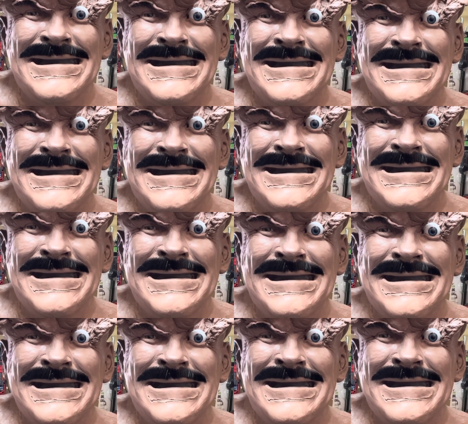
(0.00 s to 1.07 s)

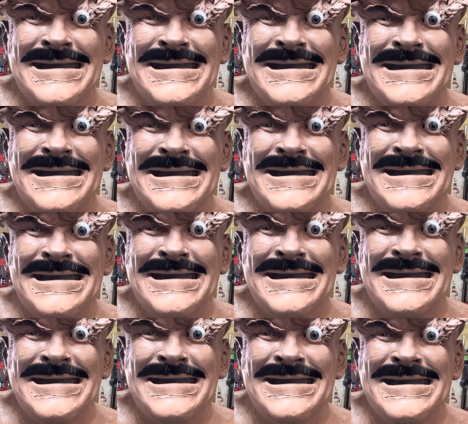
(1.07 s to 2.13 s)
Actually, it's not even the weekend yet. It's
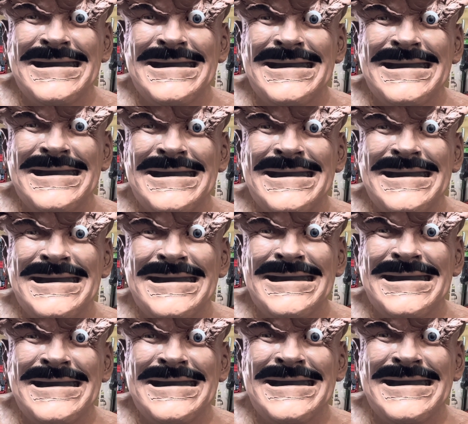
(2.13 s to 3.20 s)
Friday. This is awesome.
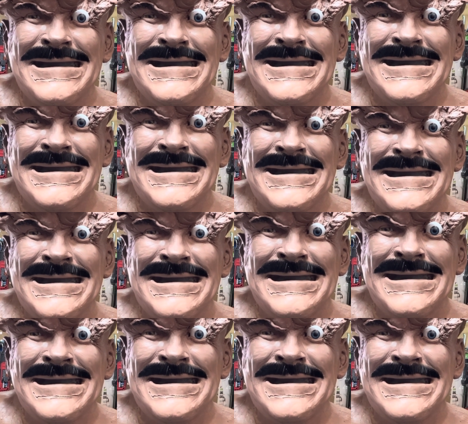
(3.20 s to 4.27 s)
I've got 2
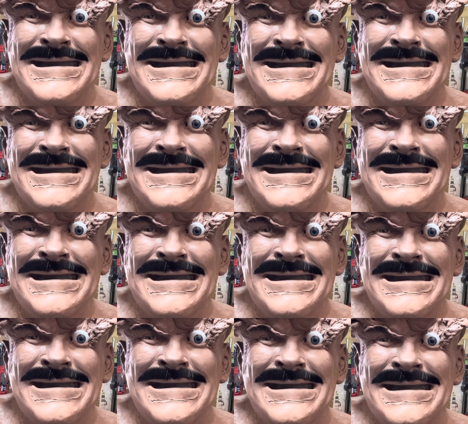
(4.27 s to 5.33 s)
more days to
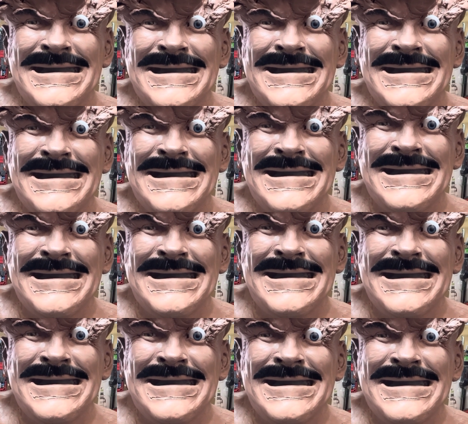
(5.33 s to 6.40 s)
cut things off of this guy's
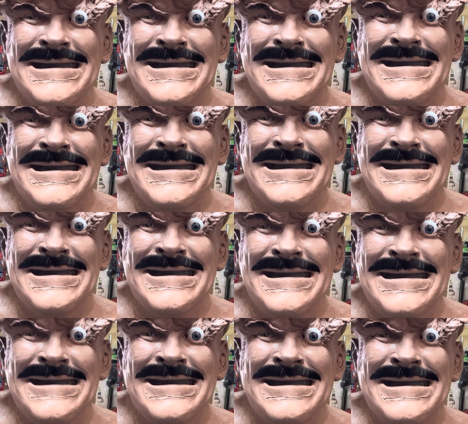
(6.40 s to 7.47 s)
face and glue him
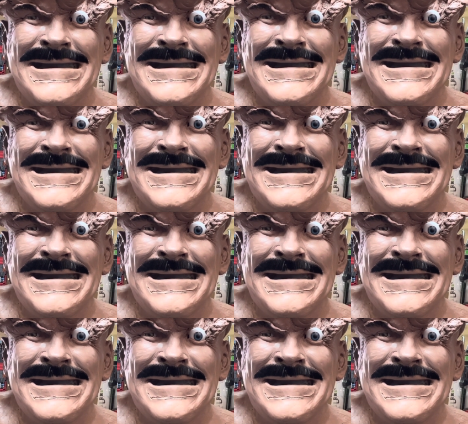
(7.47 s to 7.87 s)
back on.